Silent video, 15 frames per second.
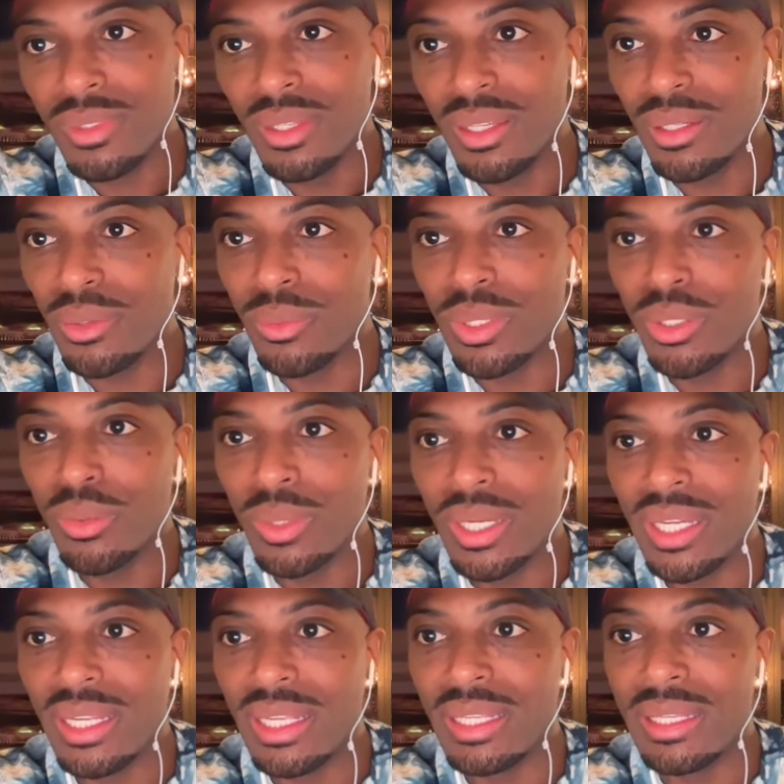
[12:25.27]
In a real
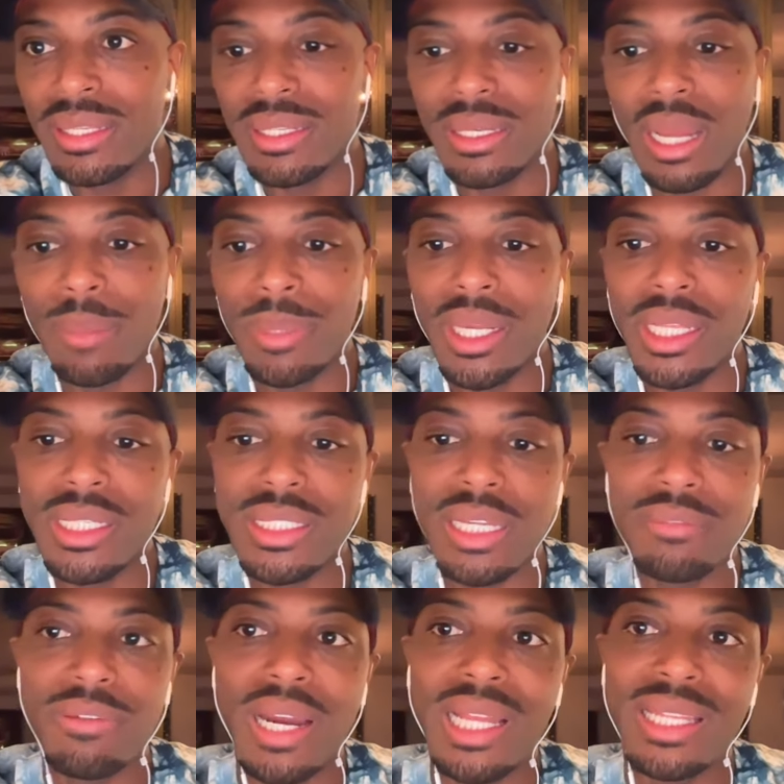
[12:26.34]
way. And I'm not going to say
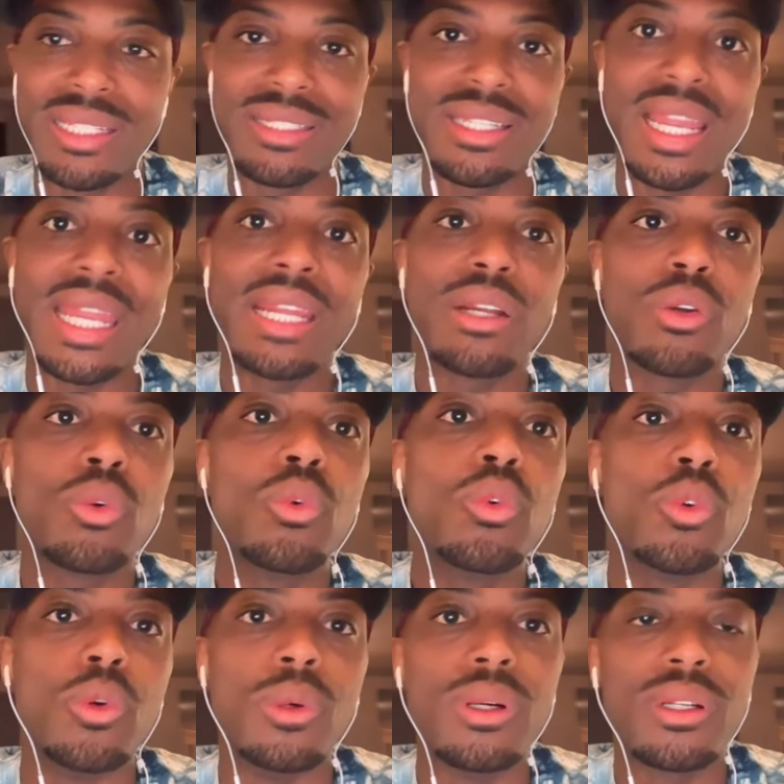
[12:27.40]
violence ain't
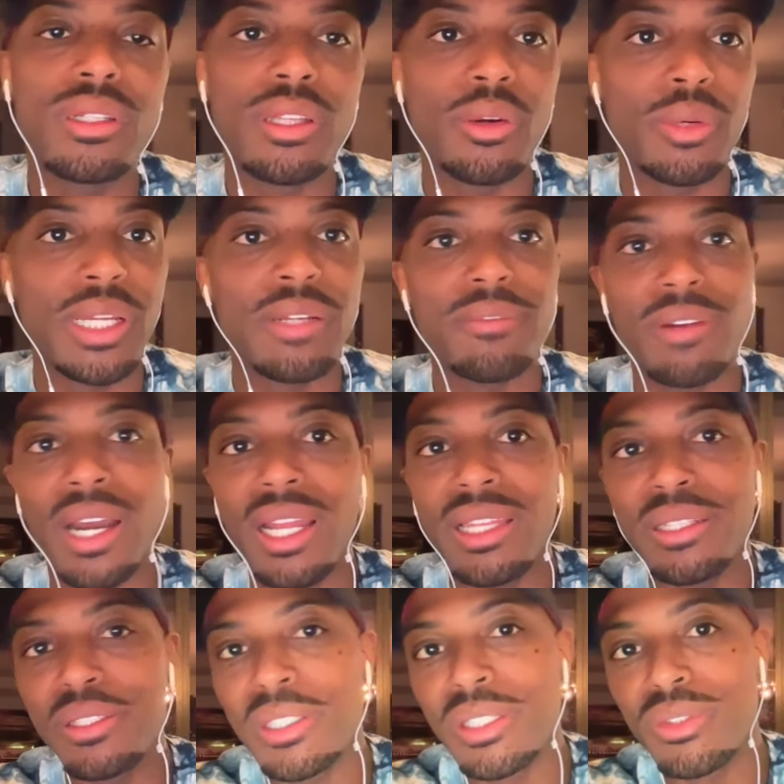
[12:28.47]
cool.
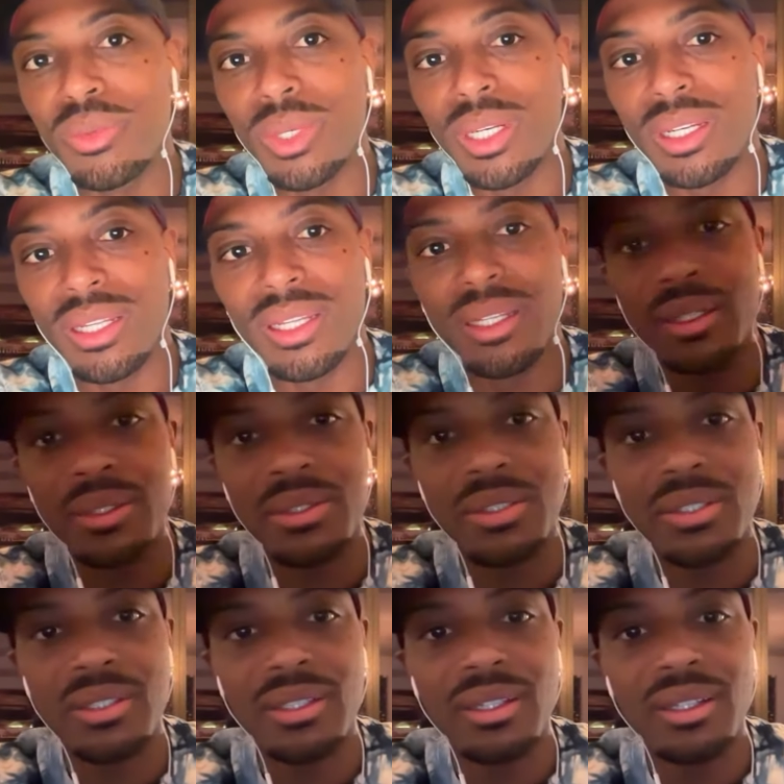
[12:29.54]
Violence is what it is.